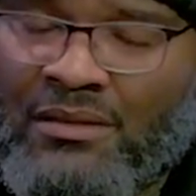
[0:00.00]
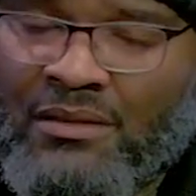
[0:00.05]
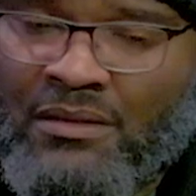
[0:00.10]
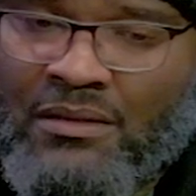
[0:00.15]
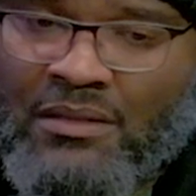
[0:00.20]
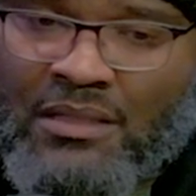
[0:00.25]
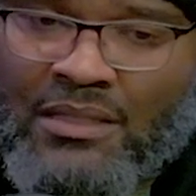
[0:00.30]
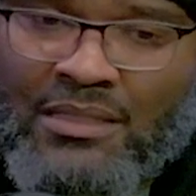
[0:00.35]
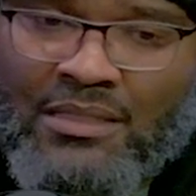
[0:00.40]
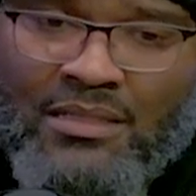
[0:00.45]

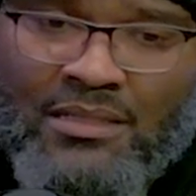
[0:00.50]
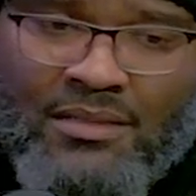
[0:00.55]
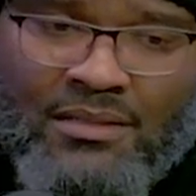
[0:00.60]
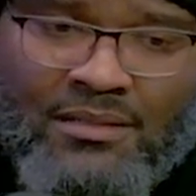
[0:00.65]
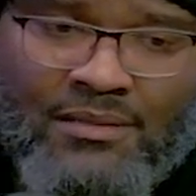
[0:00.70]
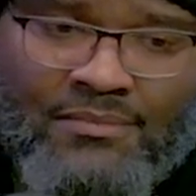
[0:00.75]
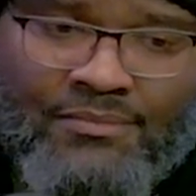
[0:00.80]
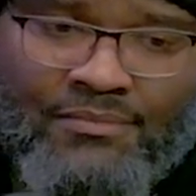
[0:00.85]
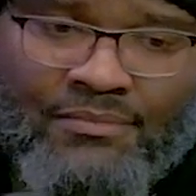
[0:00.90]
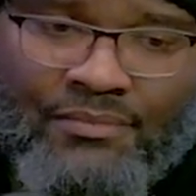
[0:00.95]

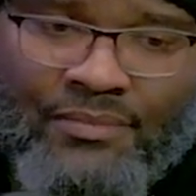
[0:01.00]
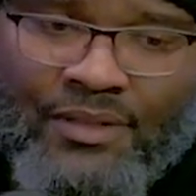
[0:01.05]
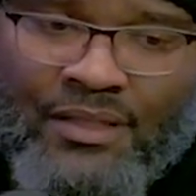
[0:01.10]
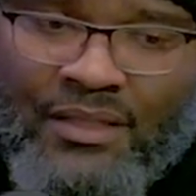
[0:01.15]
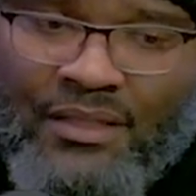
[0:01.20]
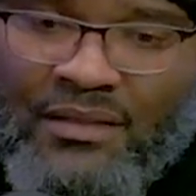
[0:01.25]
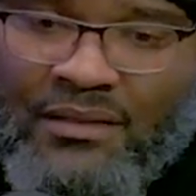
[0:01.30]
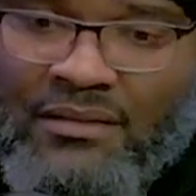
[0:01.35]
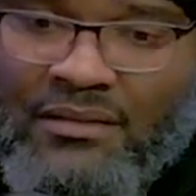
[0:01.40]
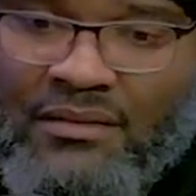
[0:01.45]
um,
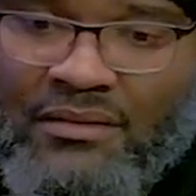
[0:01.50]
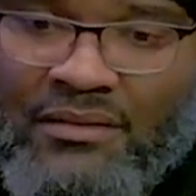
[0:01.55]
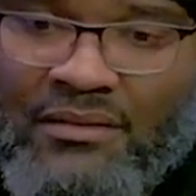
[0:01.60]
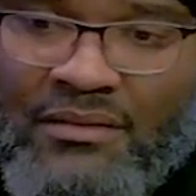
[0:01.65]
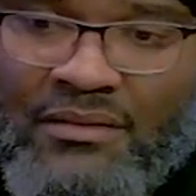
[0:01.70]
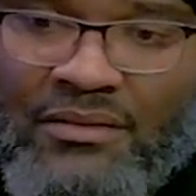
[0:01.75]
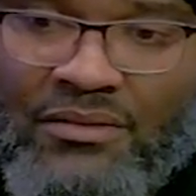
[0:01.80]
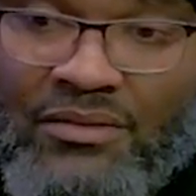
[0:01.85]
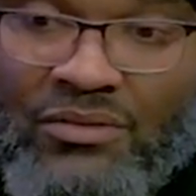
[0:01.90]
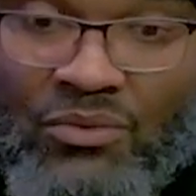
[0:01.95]

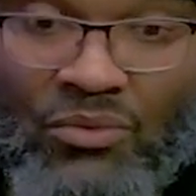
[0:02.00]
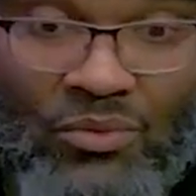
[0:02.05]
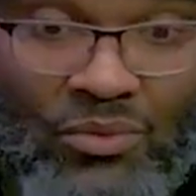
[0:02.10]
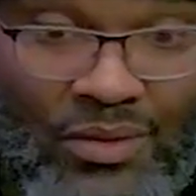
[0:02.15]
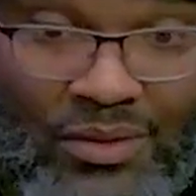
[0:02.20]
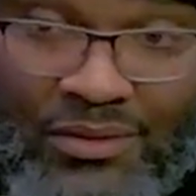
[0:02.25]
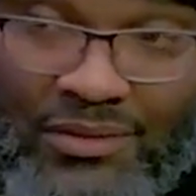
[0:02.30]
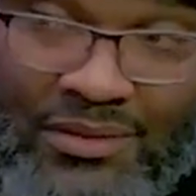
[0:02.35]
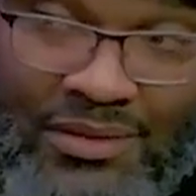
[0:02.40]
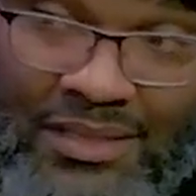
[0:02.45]
in the
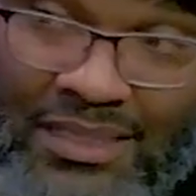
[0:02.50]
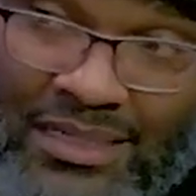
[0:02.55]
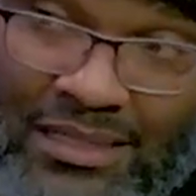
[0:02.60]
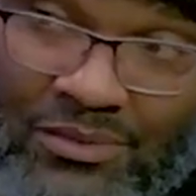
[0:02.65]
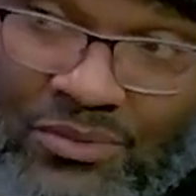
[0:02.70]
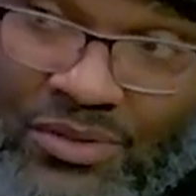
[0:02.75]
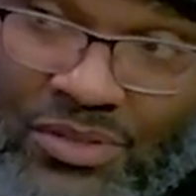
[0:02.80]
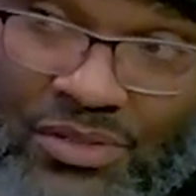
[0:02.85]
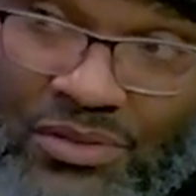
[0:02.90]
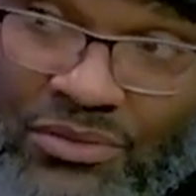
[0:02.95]
work that I
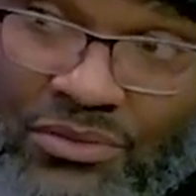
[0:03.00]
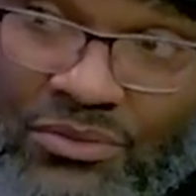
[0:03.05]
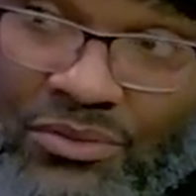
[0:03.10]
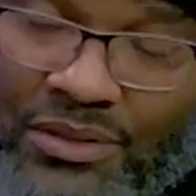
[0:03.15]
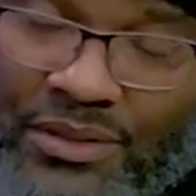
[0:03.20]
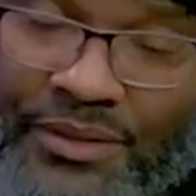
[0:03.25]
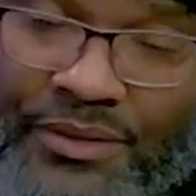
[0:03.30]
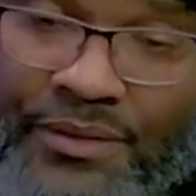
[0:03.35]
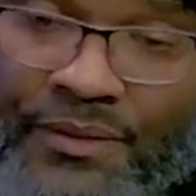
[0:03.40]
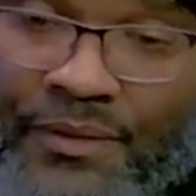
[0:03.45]
was
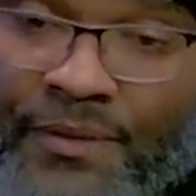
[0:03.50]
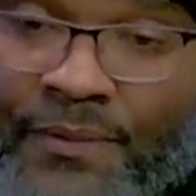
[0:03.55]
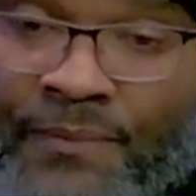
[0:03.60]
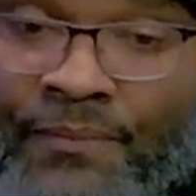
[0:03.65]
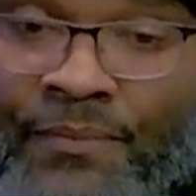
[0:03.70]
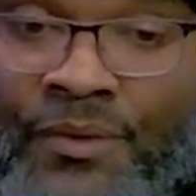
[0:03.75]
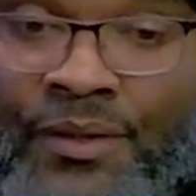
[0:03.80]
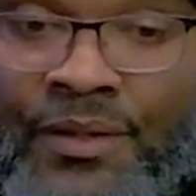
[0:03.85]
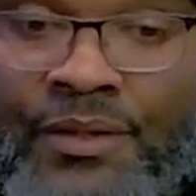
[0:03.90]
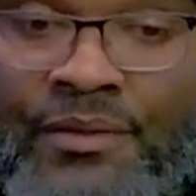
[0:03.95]
doing
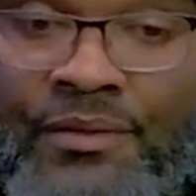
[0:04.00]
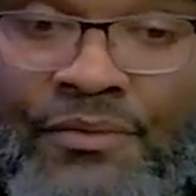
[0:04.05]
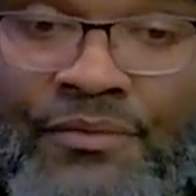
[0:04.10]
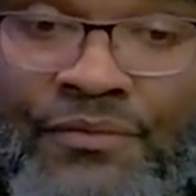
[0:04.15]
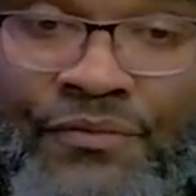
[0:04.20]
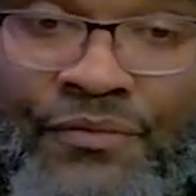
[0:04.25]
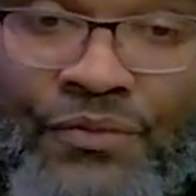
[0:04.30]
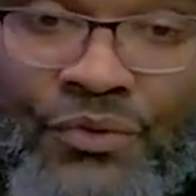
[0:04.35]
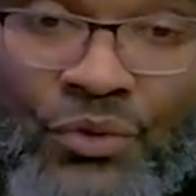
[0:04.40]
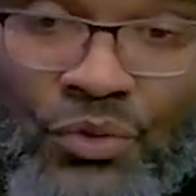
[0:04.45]

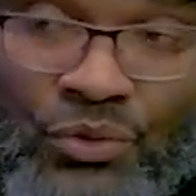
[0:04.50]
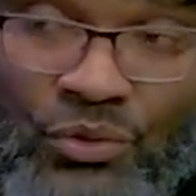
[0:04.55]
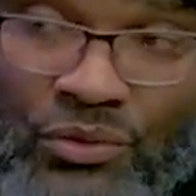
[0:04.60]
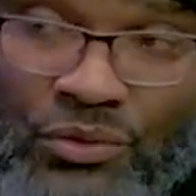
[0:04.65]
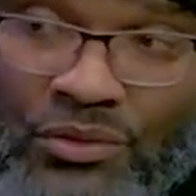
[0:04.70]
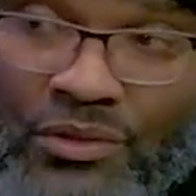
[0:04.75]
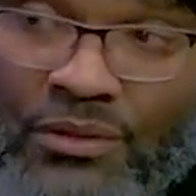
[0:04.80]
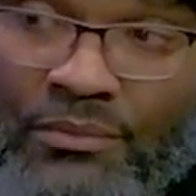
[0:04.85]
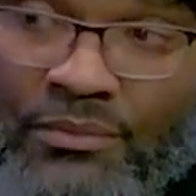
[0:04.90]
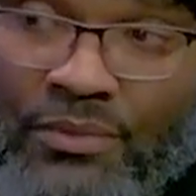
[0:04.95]

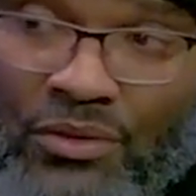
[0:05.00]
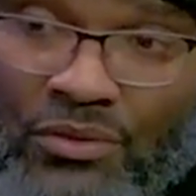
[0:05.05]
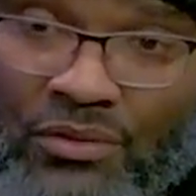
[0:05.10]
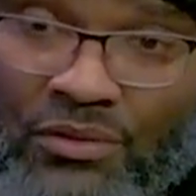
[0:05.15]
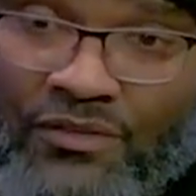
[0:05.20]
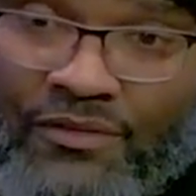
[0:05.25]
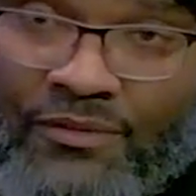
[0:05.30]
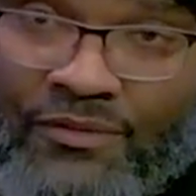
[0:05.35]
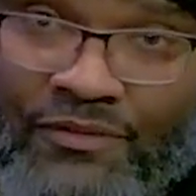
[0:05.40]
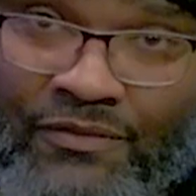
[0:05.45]
fueled the
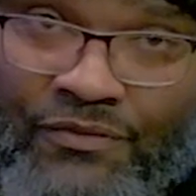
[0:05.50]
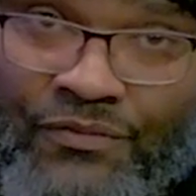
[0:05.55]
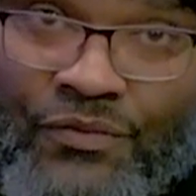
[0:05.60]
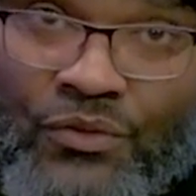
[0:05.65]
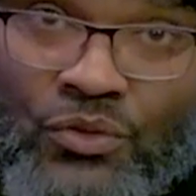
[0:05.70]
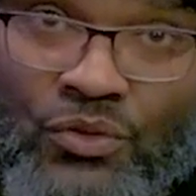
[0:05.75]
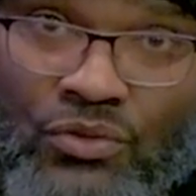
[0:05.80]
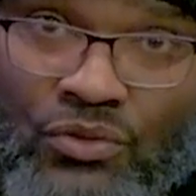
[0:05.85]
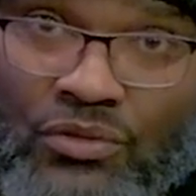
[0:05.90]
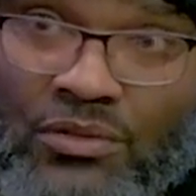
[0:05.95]
motiv-
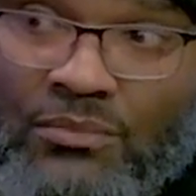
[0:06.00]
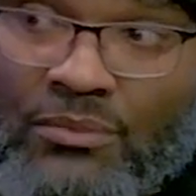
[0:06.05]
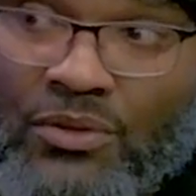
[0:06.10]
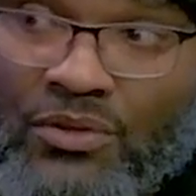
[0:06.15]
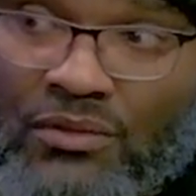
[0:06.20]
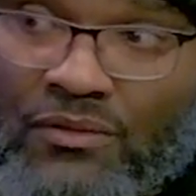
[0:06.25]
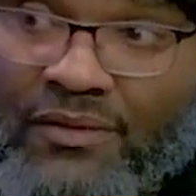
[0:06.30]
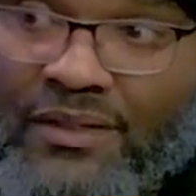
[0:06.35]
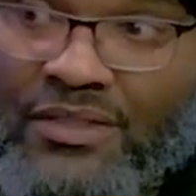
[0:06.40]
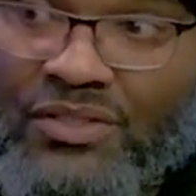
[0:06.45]
fueled the
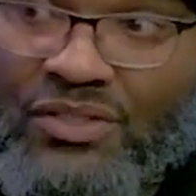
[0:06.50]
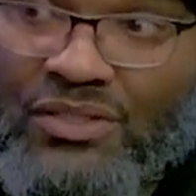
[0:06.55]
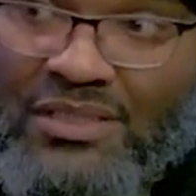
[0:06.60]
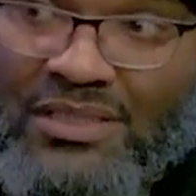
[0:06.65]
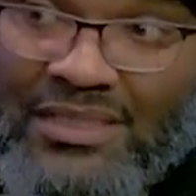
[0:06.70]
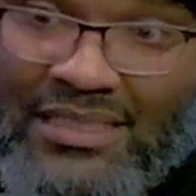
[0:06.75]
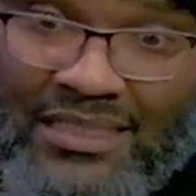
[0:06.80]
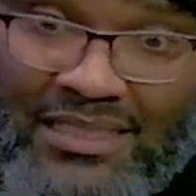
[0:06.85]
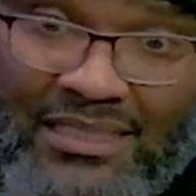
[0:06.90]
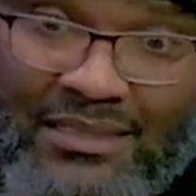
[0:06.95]
motivation
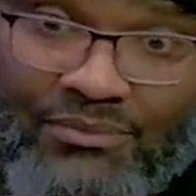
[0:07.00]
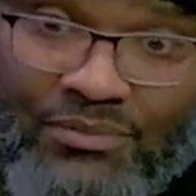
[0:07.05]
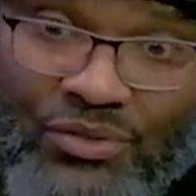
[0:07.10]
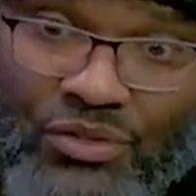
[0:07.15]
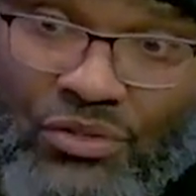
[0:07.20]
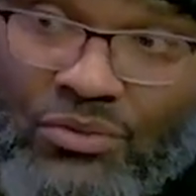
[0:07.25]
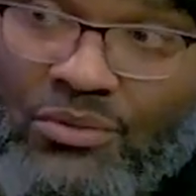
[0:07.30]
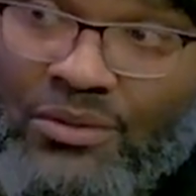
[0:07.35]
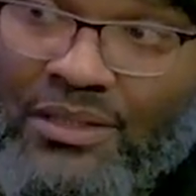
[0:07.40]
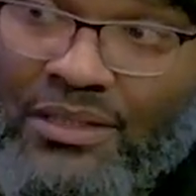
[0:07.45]
to keep
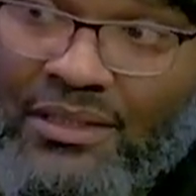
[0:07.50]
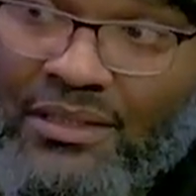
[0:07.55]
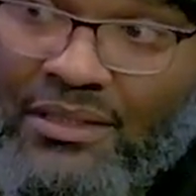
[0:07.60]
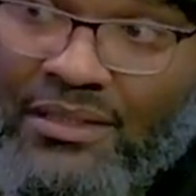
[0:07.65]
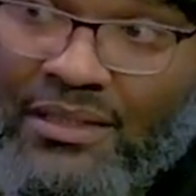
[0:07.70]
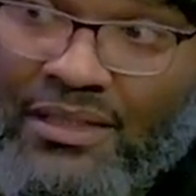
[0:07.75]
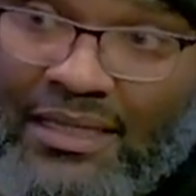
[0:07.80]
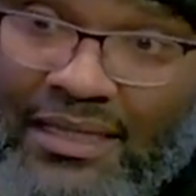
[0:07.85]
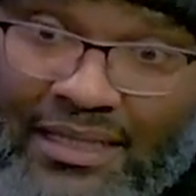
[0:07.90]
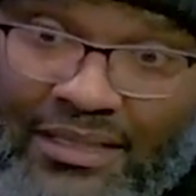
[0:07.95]
doing it
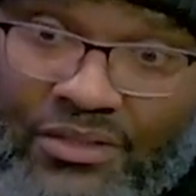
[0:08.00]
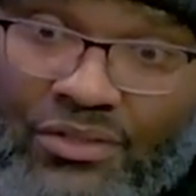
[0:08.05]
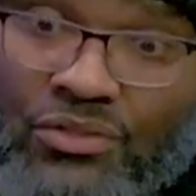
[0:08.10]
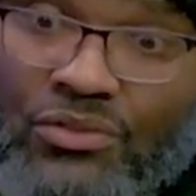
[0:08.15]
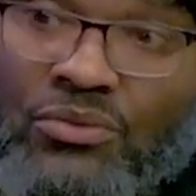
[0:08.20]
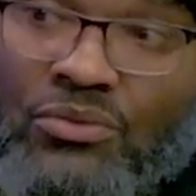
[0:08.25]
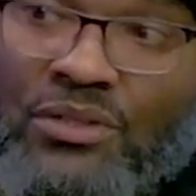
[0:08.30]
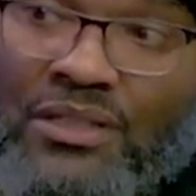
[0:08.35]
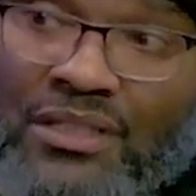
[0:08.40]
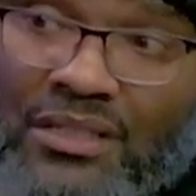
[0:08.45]
and
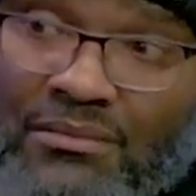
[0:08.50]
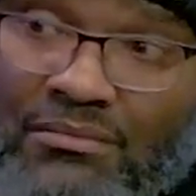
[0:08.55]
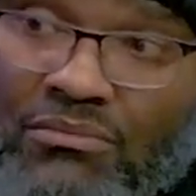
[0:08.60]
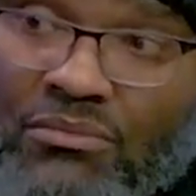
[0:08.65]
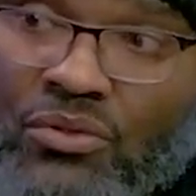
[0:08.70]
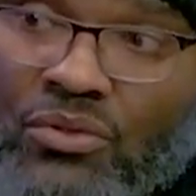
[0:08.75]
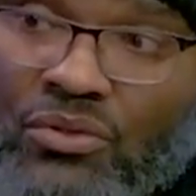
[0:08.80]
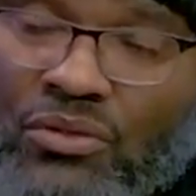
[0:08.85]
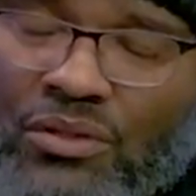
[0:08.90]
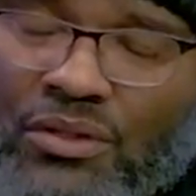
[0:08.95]
doing it
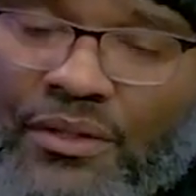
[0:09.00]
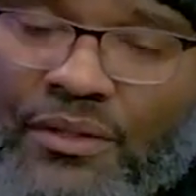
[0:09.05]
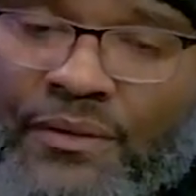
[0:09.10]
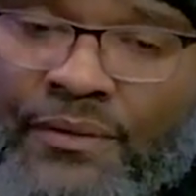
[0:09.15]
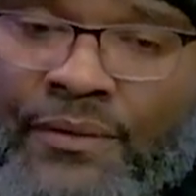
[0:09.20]
more.